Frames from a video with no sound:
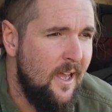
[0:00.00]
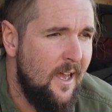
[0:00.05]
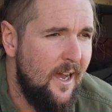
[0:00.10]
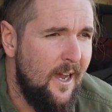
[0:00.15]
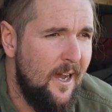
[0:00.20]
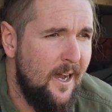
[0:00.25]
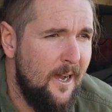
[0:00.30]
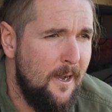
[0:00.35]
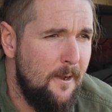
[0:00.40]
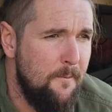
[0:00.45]

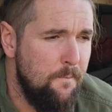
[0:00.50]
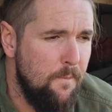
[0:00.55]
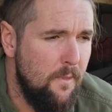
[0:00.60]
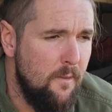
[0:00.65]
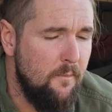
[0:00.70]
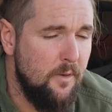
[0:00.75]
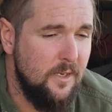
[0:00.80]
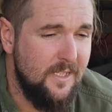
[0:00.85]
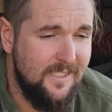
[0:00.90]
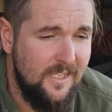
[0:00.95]

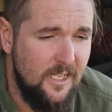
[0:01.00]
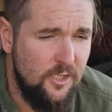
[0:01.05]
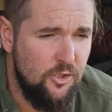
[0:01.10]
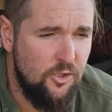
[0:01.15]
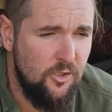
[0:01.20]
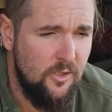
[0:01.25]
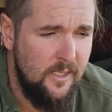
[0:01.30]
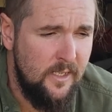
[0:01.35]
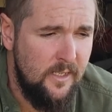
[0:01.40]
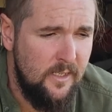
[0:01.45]
But
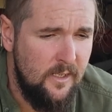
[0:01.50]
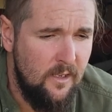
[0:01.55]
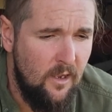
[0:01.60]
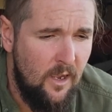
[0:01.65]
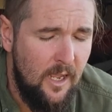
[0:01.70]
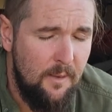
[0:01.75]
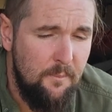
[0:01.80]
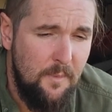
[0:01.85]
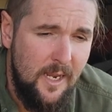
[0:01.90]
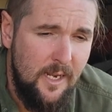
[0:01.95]
essentially,
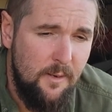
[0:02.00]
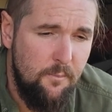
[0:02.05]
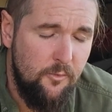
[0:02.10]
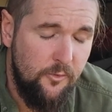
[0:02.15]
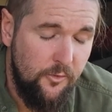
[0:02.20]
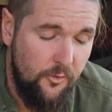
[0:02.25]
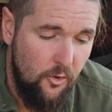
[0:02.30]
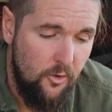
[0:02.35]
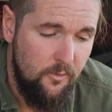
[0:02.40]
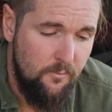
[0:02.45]
I made
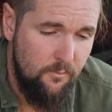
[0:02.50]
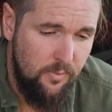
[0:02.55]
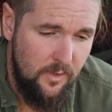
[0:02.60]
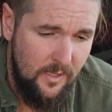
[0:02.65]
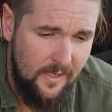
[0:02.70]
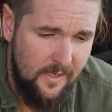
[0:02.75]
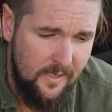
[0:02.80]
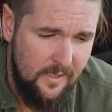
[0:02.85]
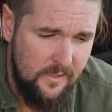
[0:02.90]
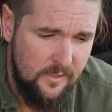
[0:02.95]
certain
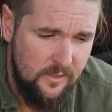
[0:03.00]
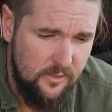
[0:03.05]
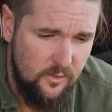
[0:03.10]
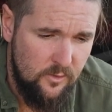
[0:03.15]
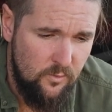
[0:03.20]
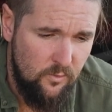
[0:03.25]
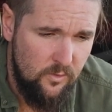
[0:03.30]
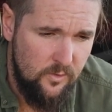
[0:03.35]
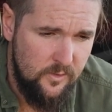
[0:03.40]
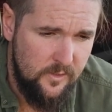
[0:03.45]
plans
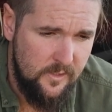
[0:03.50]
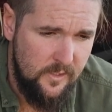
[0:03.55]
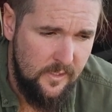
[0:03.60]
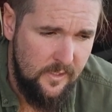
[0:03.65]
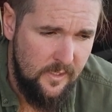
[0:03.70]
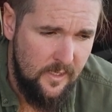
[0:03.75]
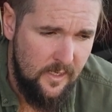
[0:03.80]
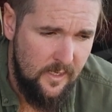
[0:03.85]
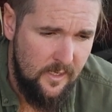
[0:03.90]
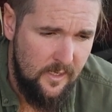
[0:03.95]
towards
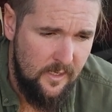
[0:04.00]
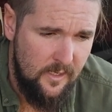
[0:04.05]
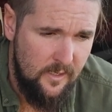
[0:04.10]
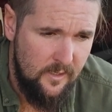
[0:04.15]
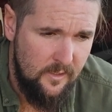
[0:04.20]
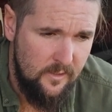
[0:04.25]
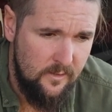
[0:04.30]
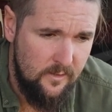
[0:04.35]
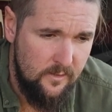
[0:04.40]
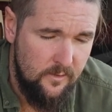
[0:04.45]
the
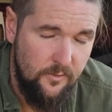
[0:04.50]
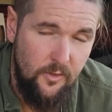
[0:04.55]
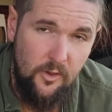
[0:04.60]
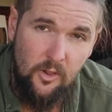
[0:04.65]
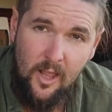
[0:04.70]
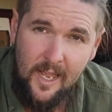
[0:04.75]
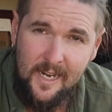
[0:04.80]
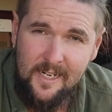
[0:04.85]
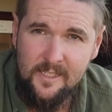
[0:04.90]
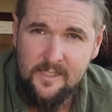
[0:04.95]

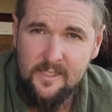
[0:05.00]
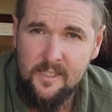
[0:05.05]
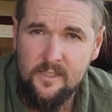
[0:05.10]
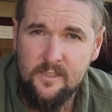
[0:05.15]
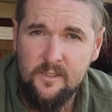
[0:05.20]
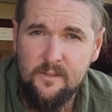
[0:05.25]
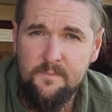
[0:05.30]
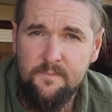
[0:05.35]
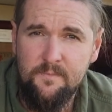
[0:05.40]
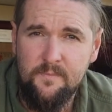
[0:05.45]
lighting
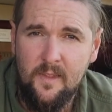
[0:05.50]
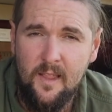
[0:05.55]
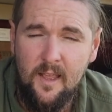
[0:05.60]
system